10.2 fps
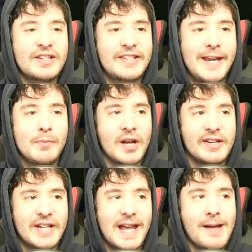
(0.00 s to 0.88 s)
this team,
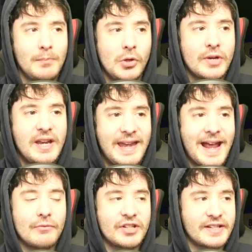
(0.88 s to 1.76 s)
guys, I am looking
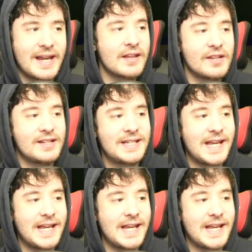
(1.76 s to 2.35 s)
now to take this